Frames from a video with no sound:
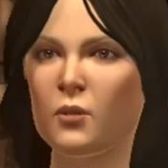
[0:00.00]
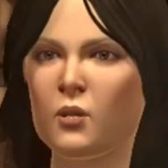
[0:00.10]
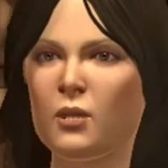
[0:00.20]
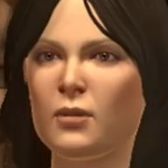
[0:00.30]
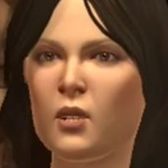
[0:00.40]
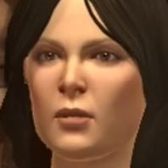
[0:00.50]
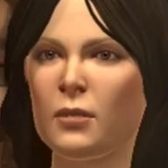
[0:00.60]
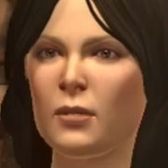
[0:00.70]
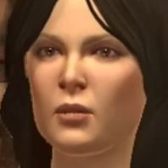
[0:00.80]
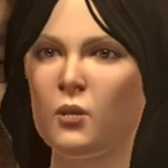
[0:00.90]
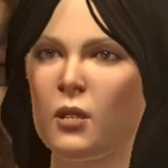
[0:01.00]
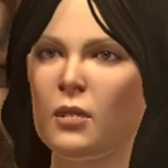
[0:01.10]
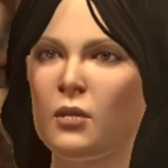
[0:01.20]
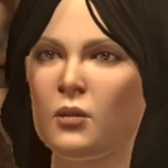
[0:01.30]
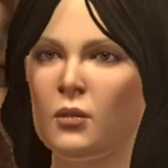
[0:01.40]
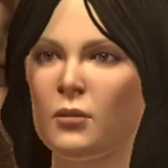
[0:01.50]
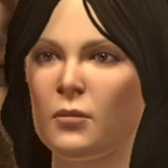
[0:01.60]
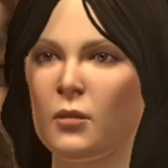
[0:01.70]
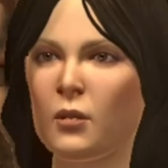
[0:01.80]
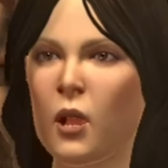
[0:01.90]
We serve everyone here.
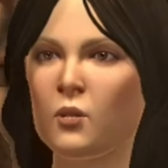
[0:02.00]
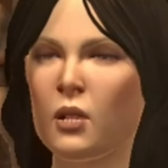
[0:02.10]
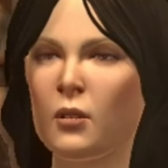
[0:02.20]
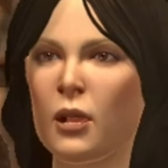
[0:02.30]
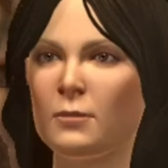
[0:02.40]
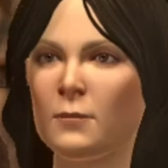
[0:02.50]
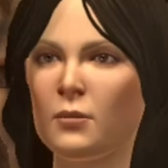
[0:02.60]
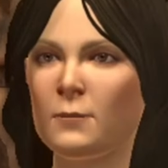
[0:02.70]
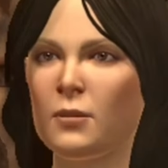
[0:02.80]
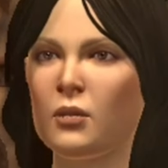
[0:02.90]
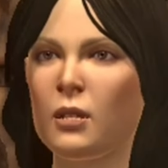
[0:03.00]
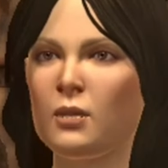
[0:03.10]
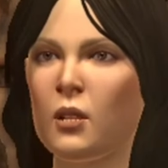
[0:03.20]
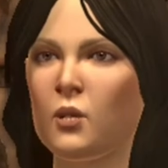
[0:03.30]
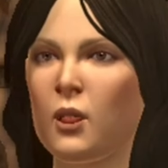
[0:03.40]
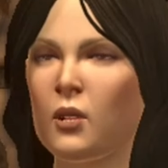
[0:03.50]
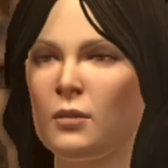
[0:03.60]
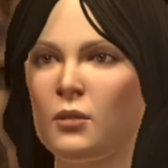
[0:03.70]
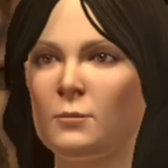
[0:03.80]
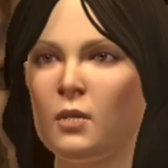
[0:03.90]
No one came from Ferelden
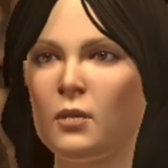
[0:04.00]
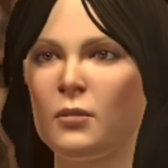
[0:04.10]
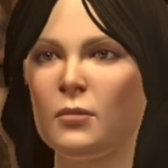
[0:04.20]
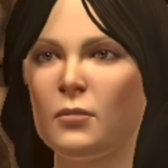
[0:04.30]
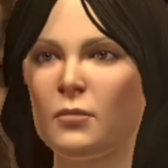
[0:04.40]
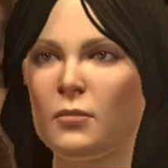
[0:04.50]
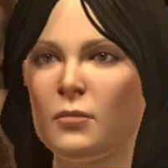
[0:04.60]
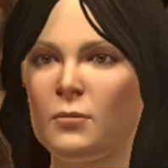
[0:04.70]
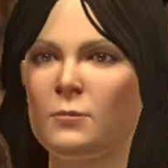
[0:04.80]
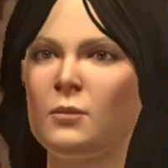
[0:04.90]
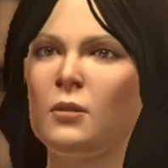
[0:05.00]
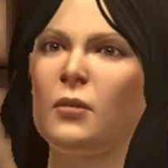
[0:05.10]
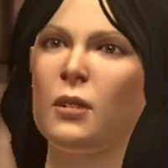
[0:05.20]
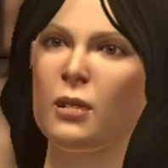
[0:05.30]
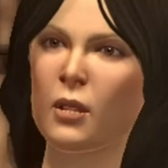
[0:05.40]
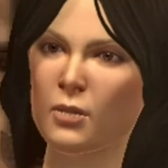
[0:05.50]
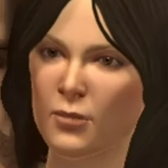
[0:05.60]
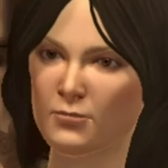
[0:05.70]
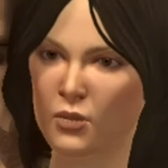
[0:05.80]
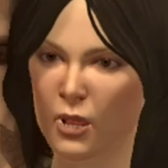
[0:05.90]
without trouble. But I can't
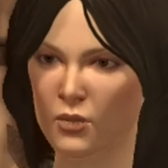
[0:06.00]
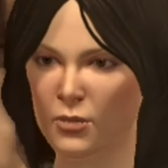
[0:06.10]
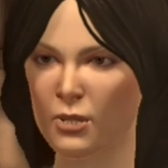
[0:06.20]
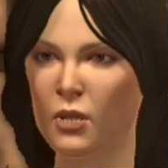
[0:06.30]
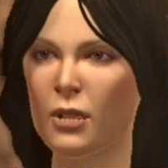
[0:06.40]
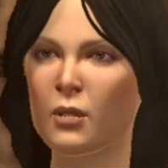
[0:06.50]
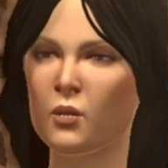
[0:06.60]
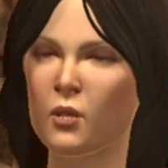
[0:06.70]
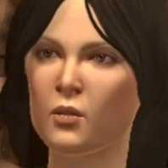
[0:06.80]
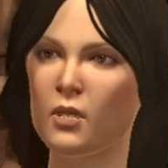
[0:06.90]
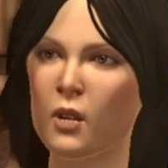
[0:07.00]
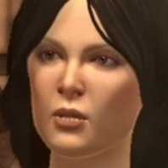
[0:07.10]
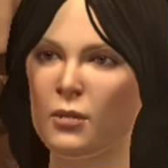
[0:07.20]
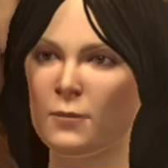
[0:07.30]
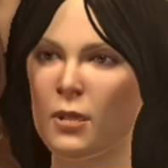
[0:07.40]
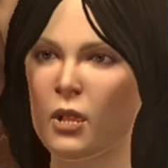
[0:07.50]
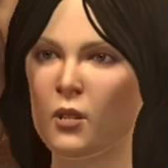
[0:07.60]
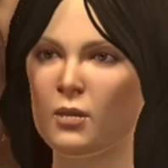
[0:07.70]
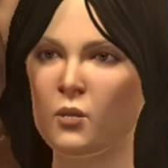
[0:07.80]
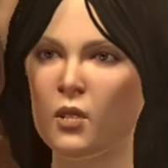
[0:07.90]
give priority to anyone who's already
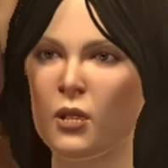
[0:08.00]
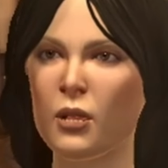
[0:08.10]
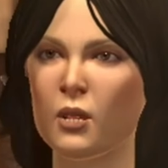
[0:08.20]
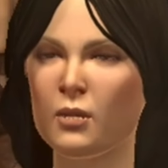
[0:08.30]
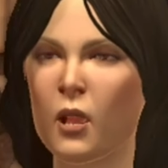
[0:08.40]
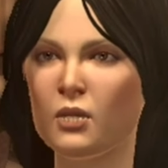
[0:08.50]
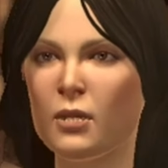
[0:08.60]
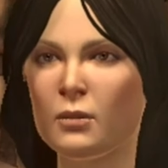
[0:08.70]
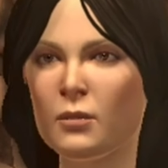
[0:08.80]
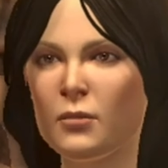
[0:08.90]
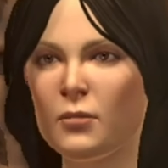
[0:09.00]
found work and lodging.